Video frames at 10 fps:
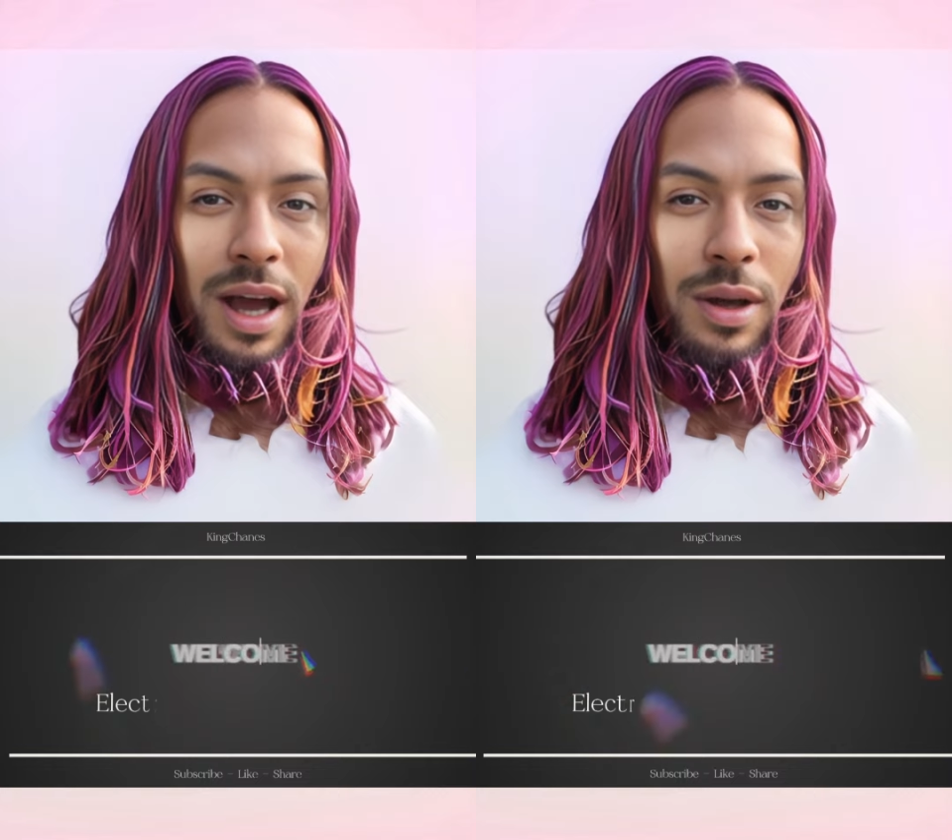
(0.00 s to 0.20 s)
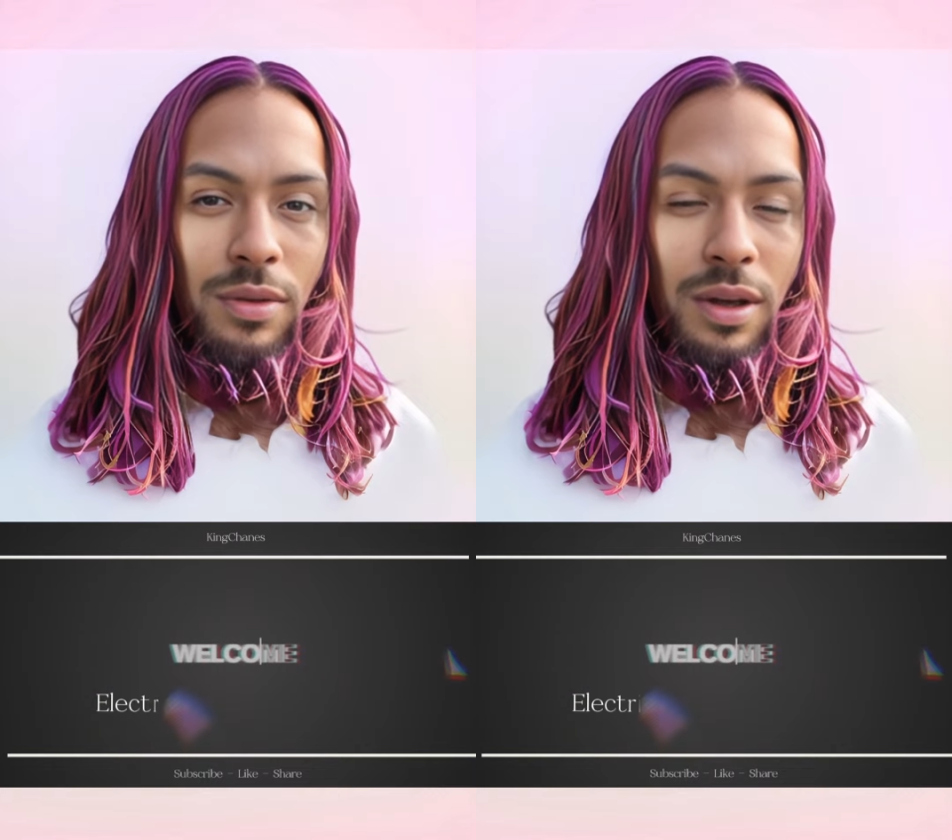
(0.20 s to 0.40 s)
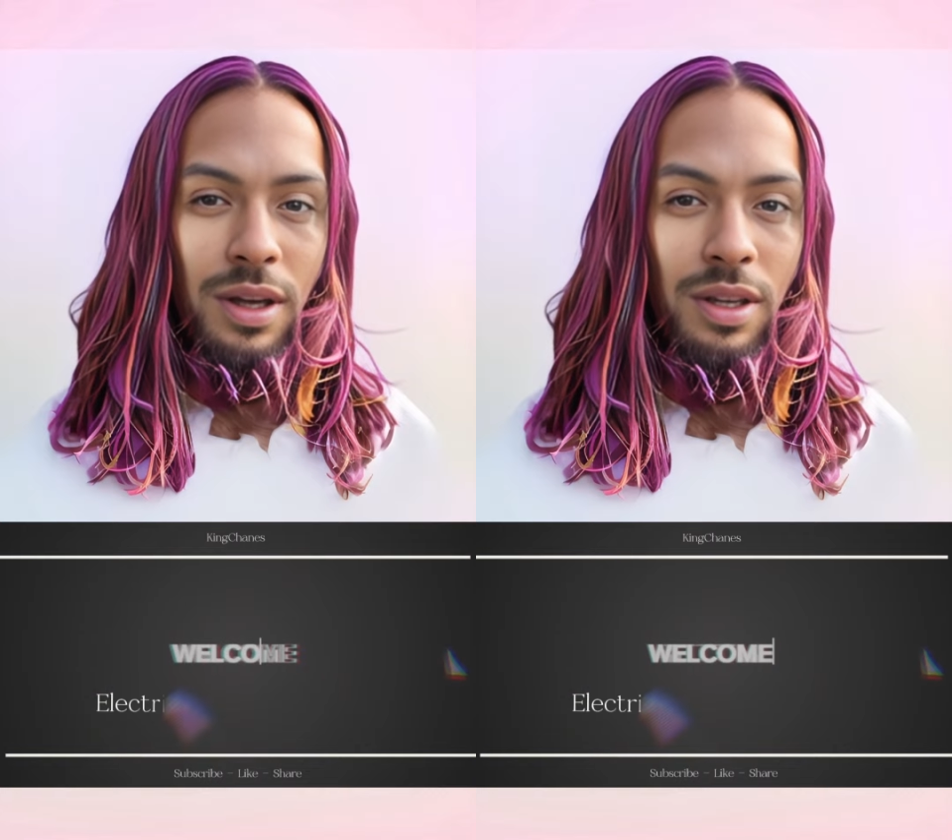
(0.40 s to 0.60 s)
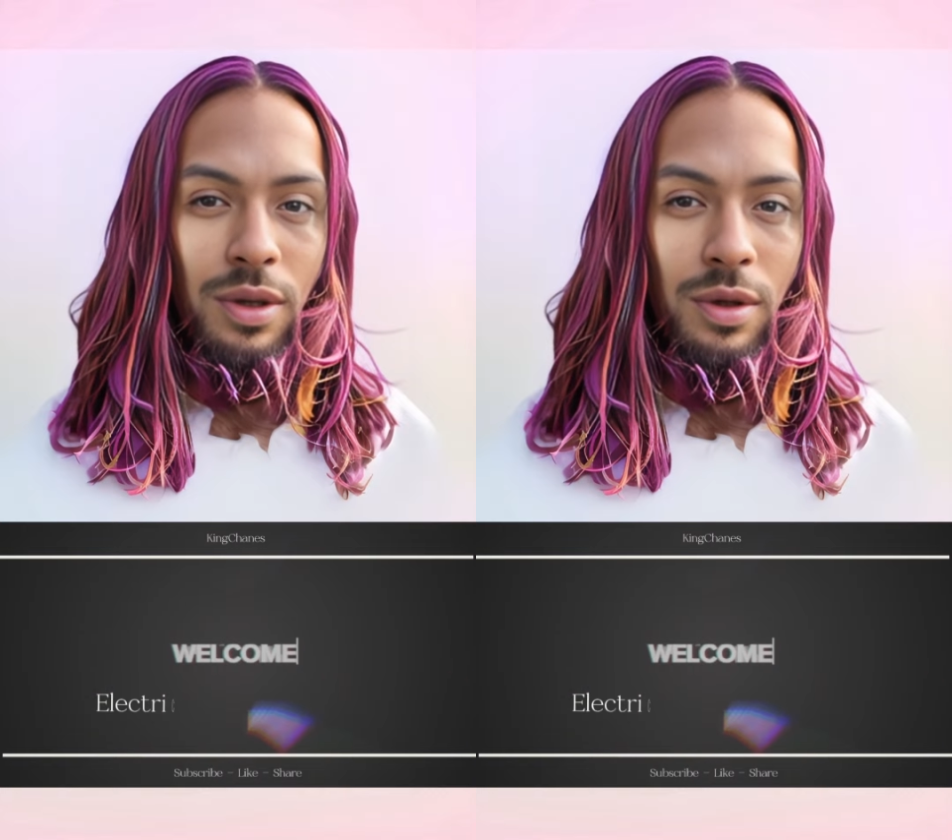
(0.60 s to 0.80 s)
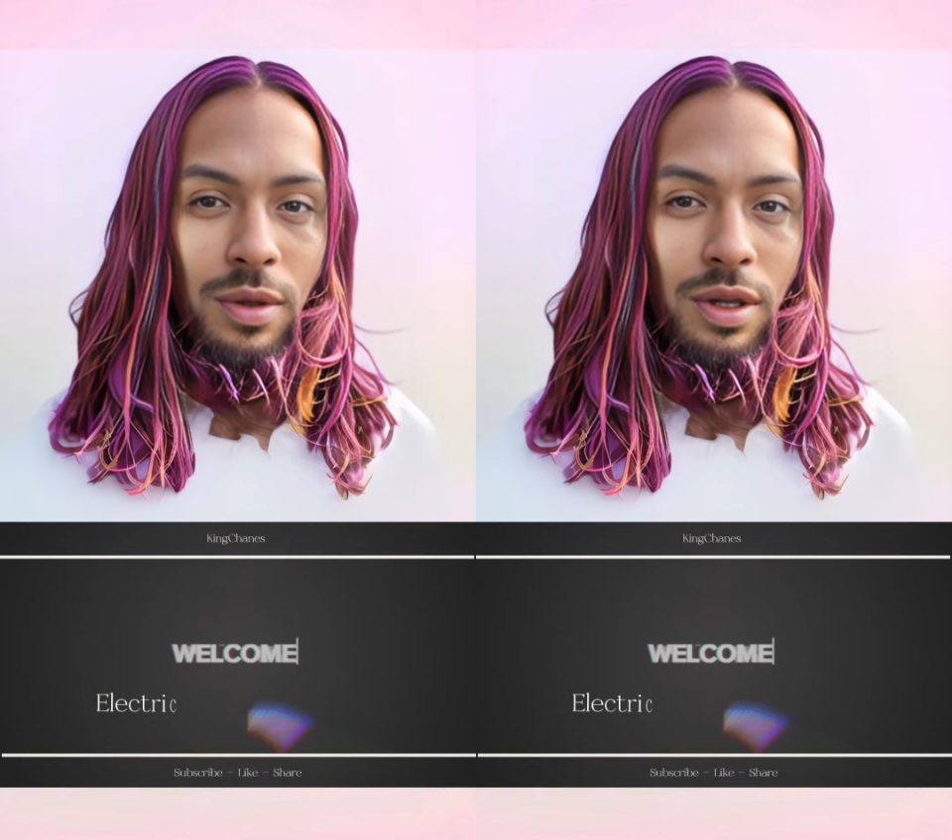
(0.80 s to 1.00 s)
invite
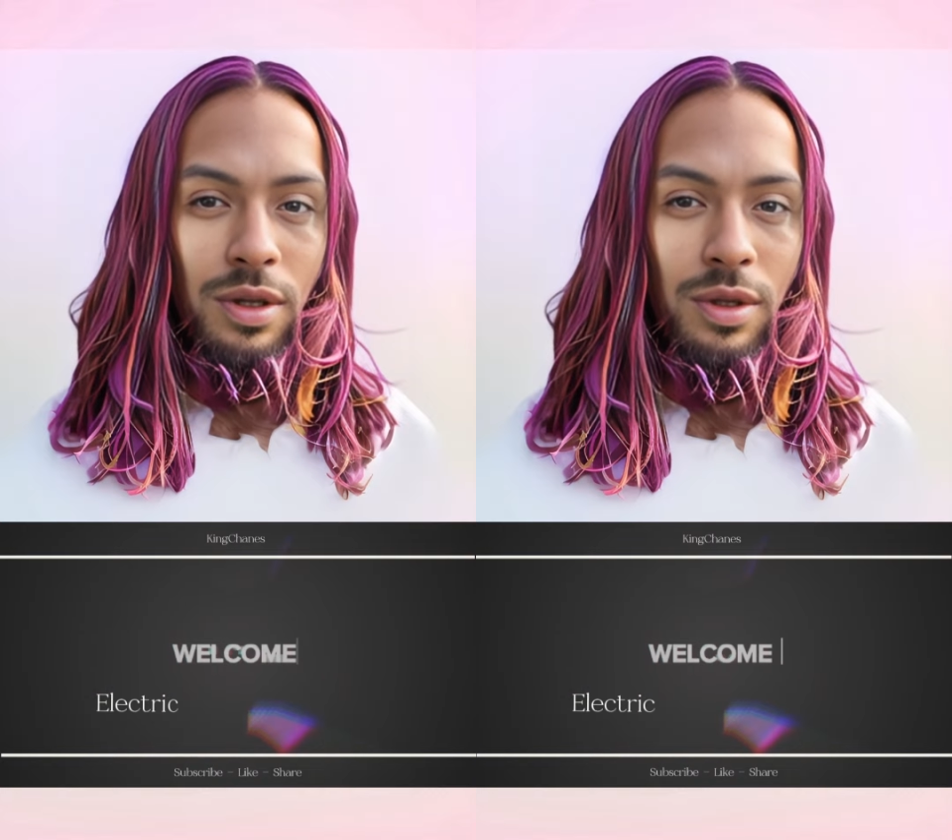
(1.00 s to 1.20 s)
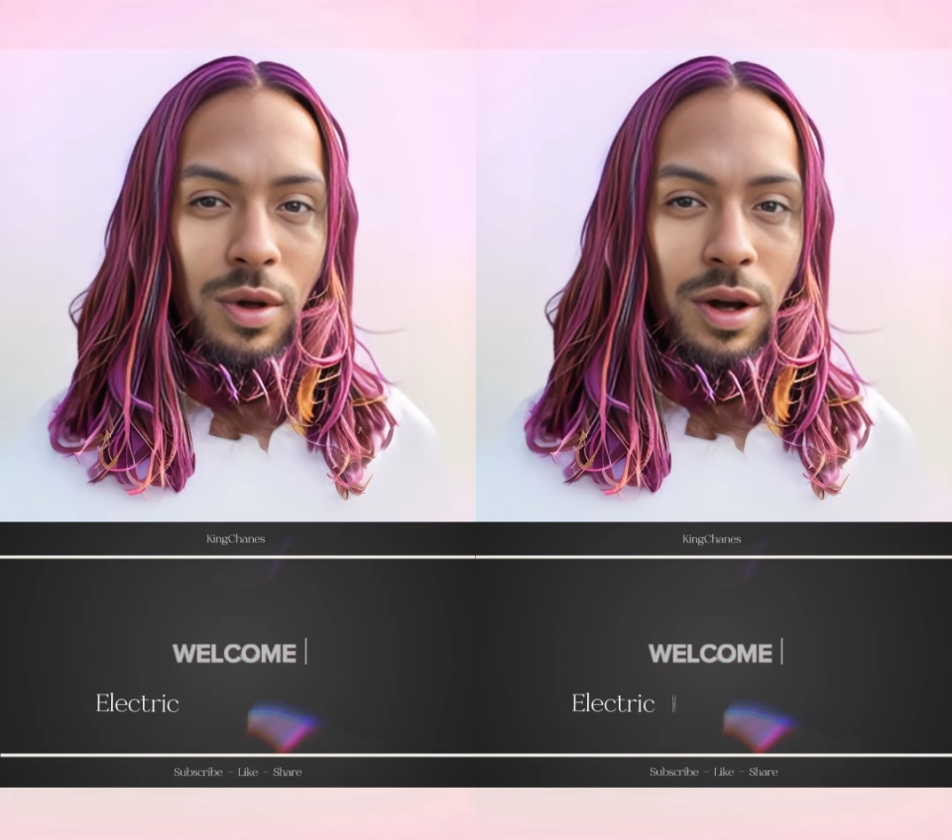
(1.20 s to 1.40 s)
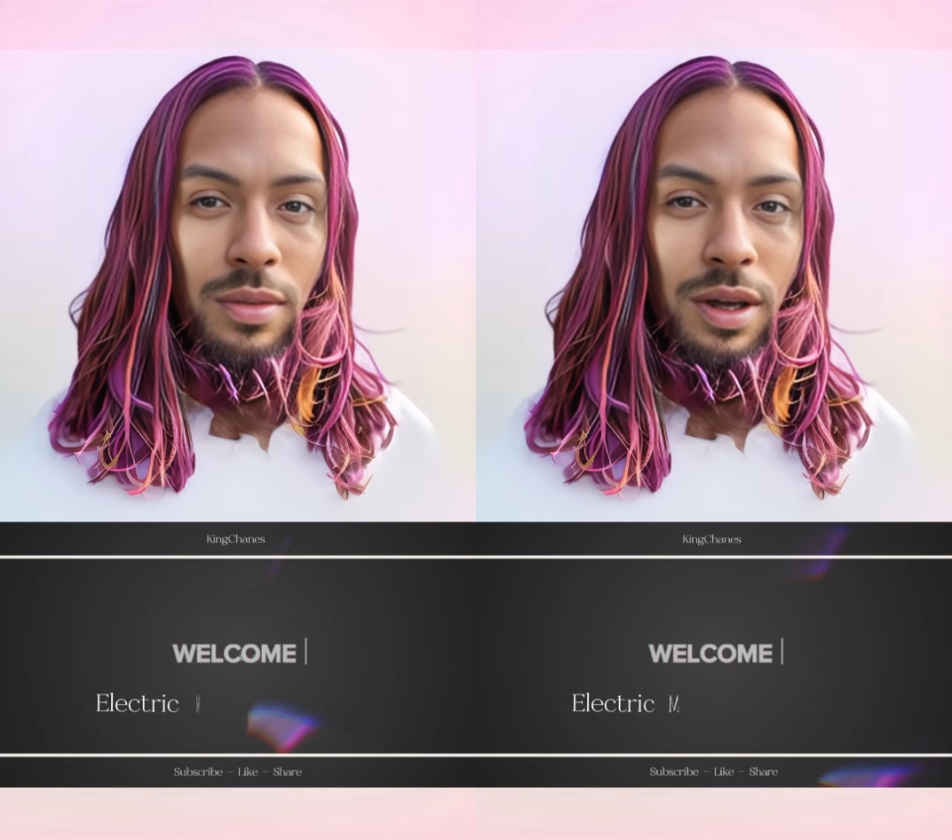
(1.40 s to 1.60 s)
you to join